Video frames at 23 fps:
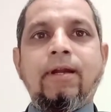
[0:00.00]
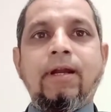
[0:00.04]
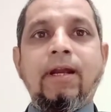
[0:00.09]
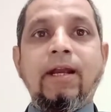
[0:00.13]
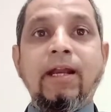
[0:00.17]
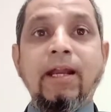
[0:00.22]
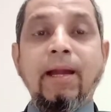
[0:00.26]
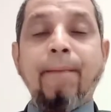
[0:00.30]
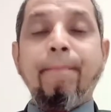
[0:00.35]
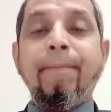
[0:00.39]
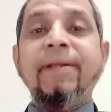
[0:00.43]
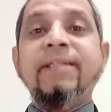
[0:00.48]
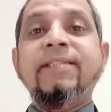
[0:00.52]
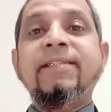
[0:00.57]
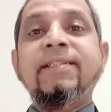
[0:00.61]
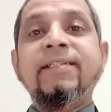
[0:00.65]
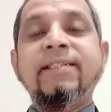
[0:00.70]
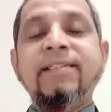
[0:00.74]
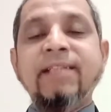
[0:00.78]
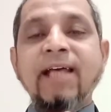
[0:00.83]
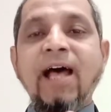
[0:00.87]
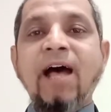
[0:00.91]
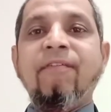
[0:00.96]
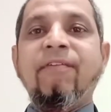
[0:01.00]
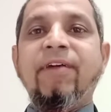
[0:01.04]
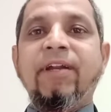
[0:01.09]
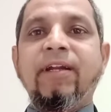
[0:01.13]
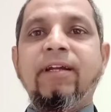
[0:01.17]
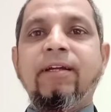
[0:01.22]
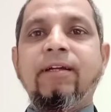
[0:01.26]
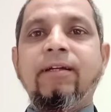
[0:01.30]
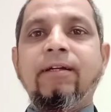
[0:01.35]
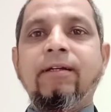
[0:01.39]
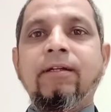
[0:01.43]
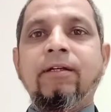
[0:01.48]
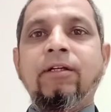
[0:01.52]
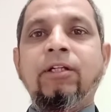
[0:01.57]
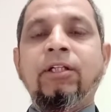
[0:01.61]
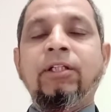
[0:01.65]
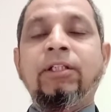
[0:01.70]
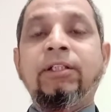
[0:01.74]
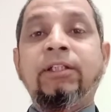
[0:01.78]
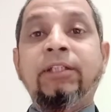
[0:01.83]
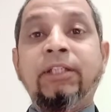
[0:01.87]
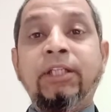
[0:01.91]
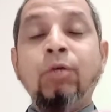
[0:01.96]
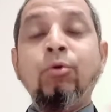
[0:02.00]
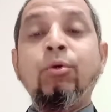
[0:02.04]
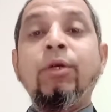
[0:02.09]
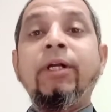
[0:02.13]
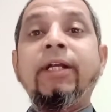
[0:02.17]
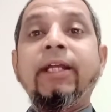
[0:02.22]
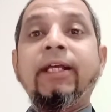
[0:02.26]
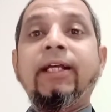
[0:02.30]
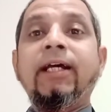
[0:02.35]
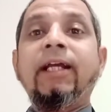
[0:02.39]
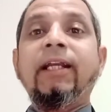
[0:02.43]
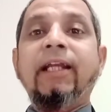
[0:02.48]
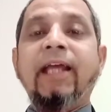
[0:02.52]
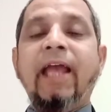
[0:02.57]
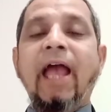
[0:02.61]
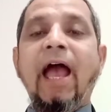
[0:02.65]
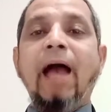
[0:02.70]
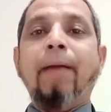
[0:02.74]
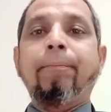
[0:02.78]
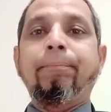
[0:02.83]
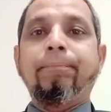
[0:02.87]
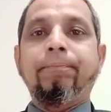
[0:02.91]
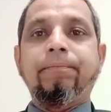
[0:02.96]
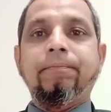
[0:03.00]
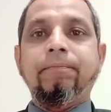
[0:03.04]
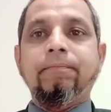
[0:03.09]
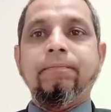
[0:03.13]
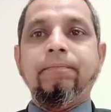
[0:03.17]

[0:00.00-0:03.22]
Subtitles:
Number seven, theoretical gap.